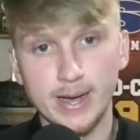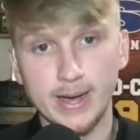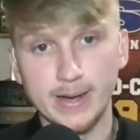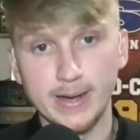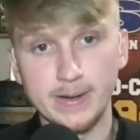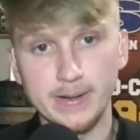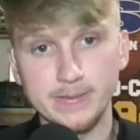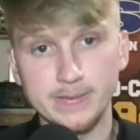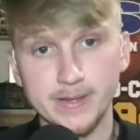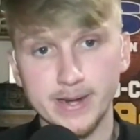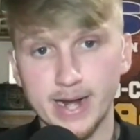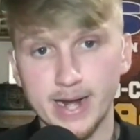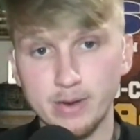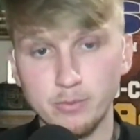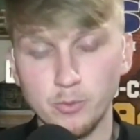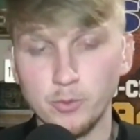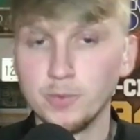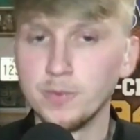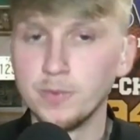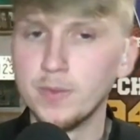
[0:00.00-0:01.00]
uh, that
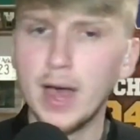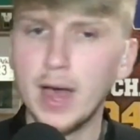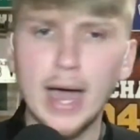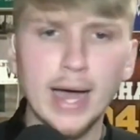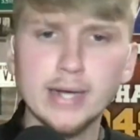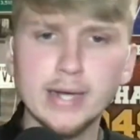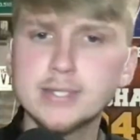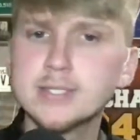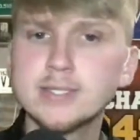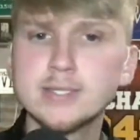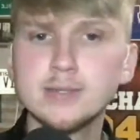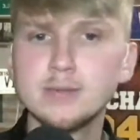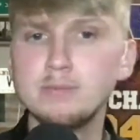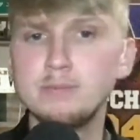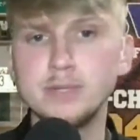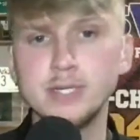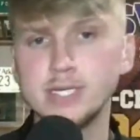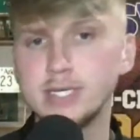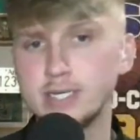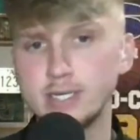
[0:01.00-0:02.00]
I will not
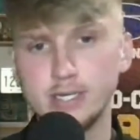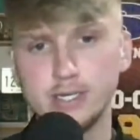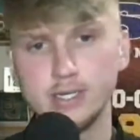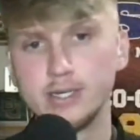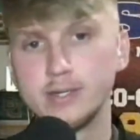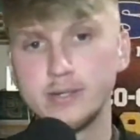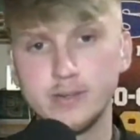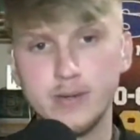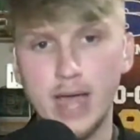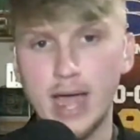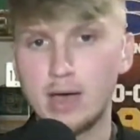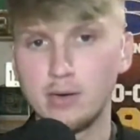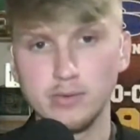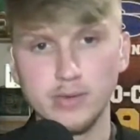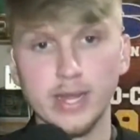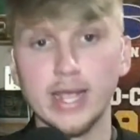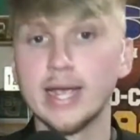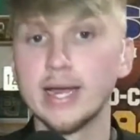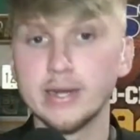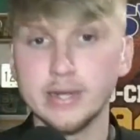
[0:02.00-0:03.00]
be
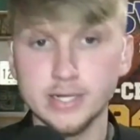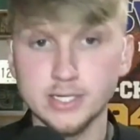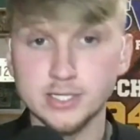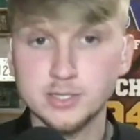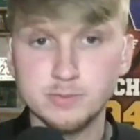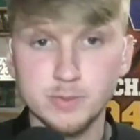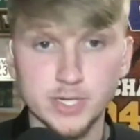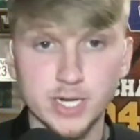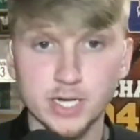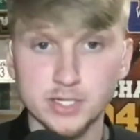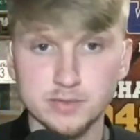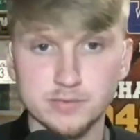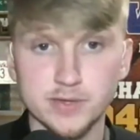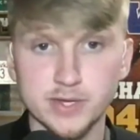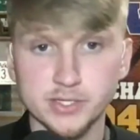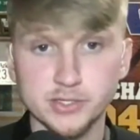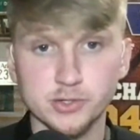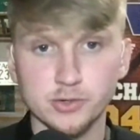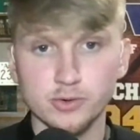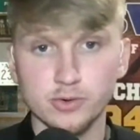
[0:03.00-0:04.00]
outlandish because
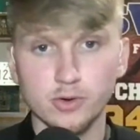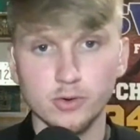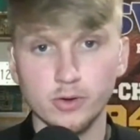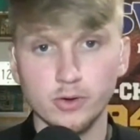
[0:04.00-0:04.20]
of this, or,